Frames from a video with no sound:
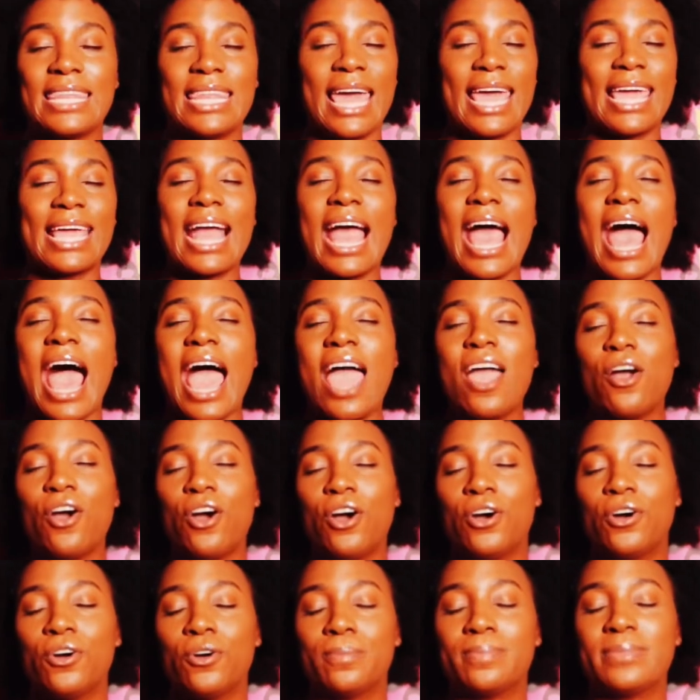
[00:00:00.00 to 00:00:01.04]
like, I
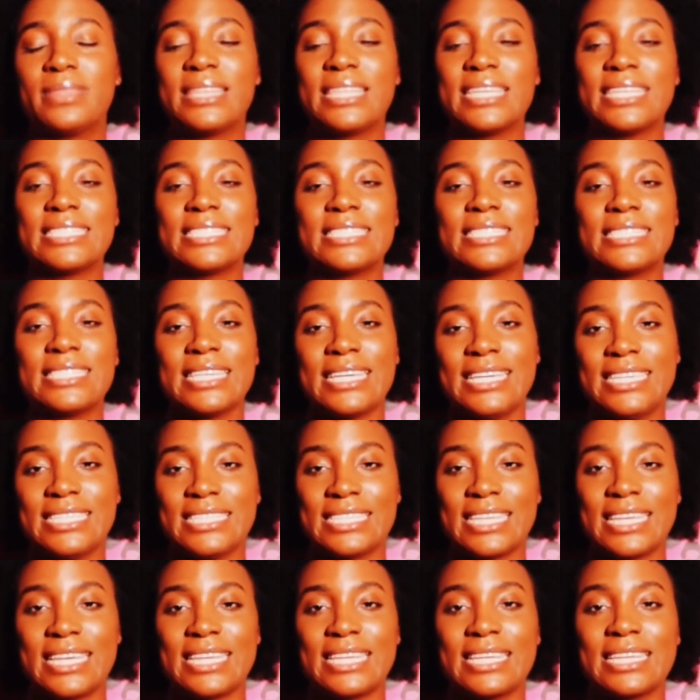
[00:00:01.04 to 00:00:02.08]
hope this
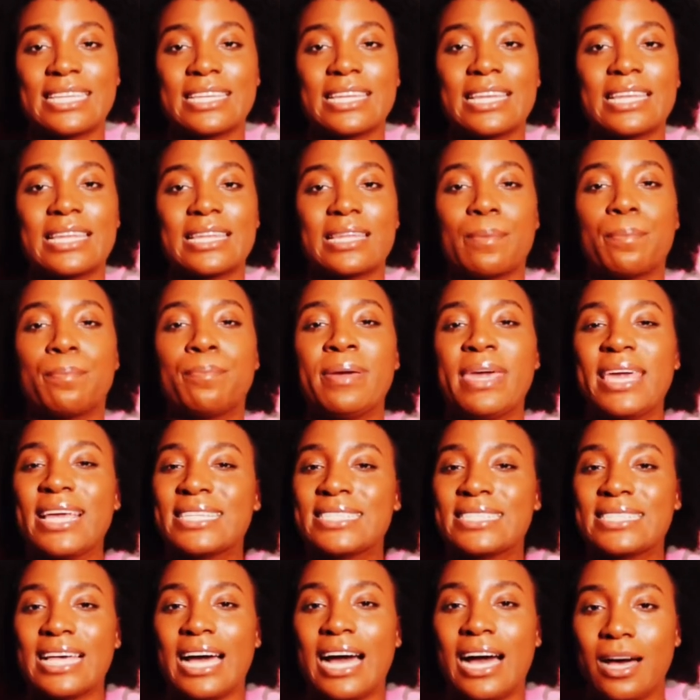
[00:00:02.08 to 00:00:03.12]
season
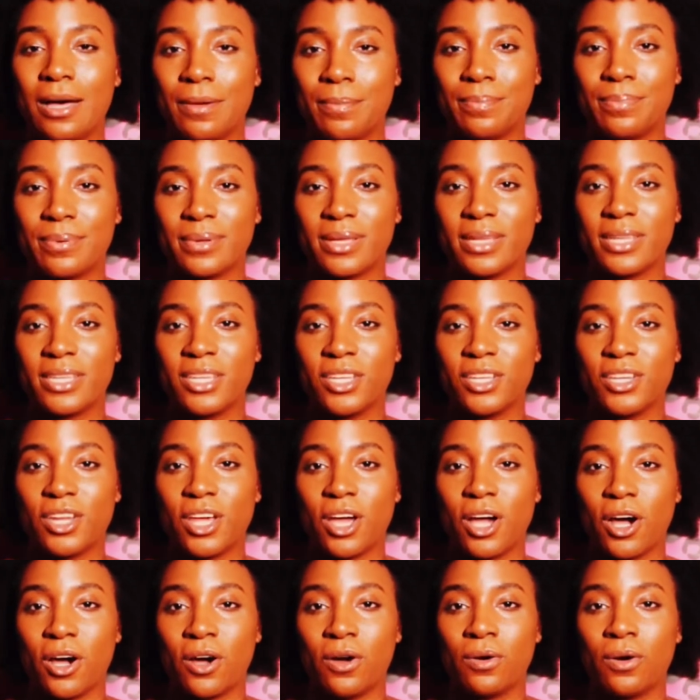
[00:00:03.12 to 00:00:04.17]
picks up, you
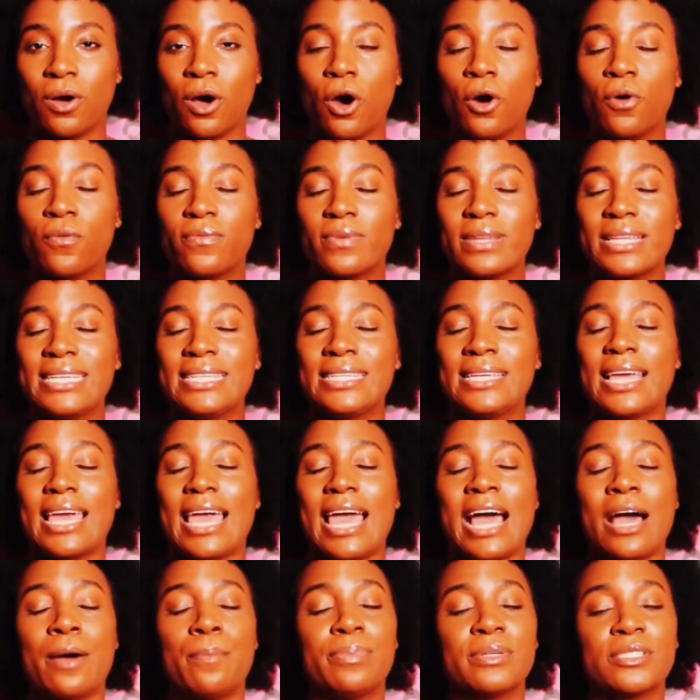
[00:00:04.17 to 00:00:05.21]
know. Hopefully
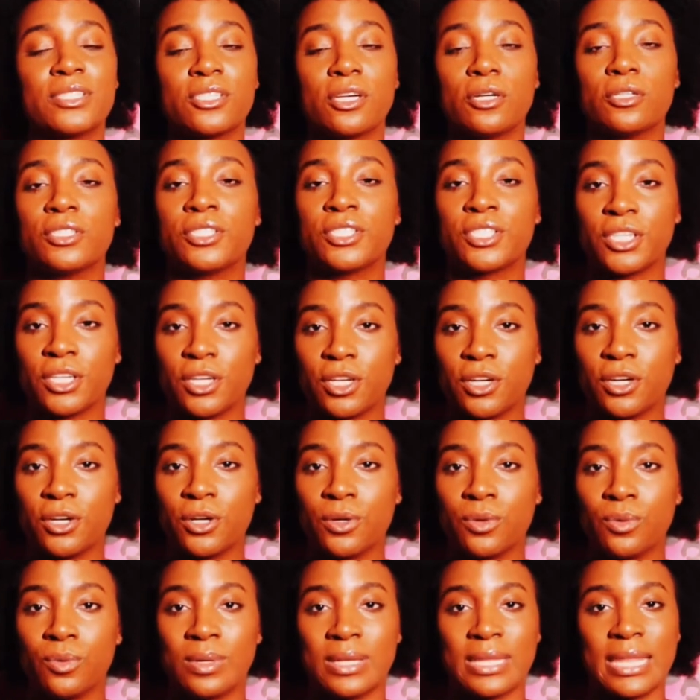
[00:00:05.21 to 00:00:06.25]
episode
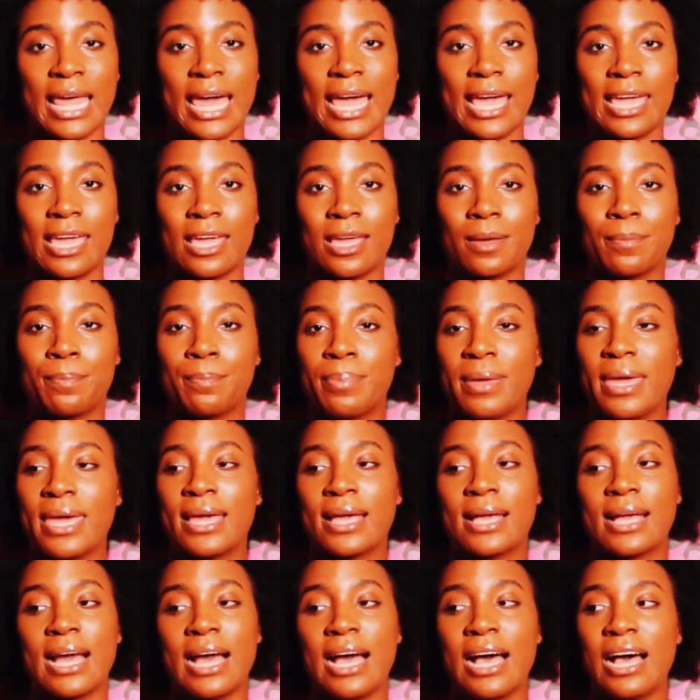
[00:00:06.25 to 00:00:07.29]
two will like
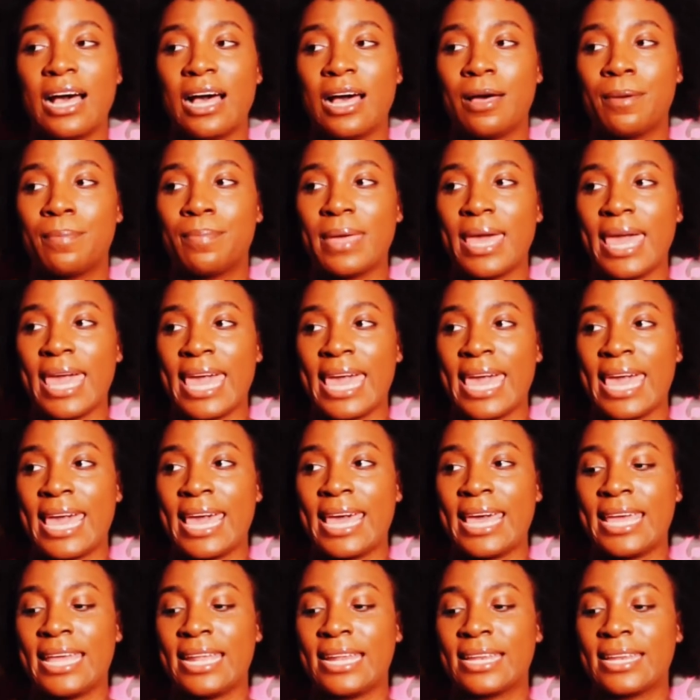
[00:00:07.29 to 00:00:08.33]
pick up
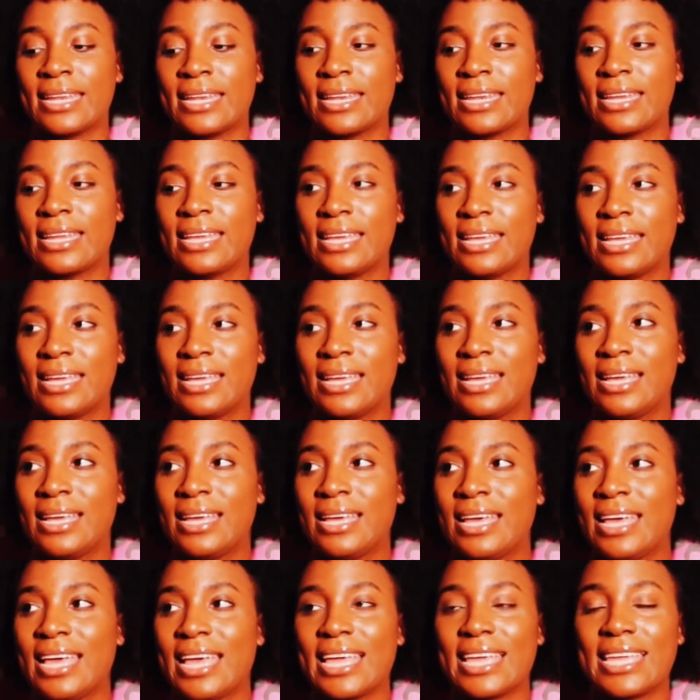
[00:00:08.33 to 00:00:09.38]
and
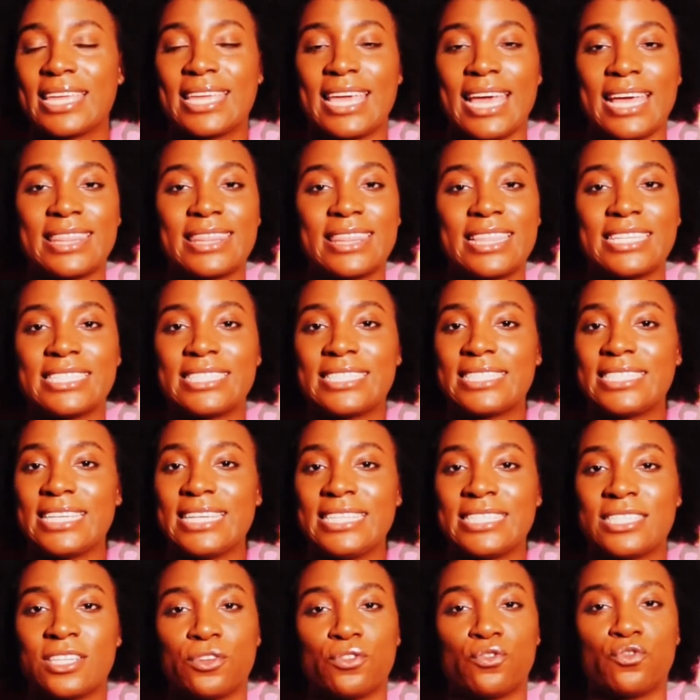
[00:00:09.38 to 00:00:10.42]
get this
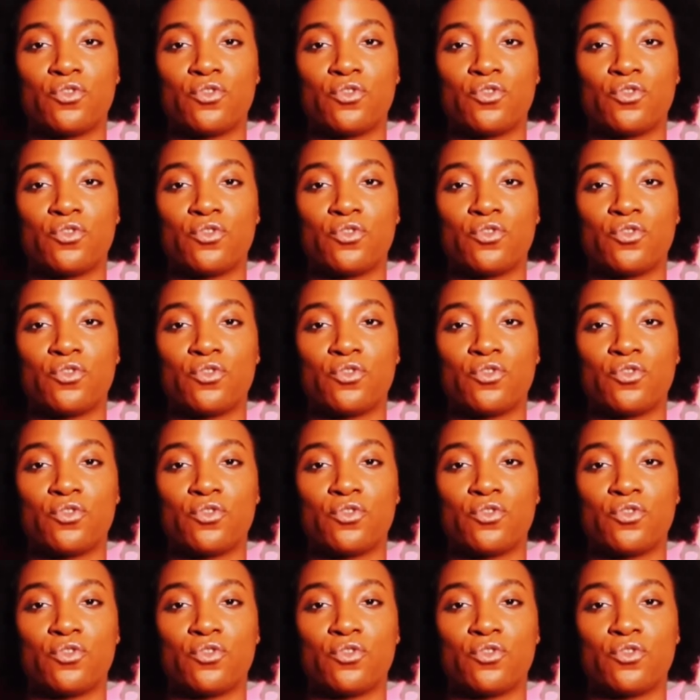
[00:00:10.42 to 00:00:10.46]
season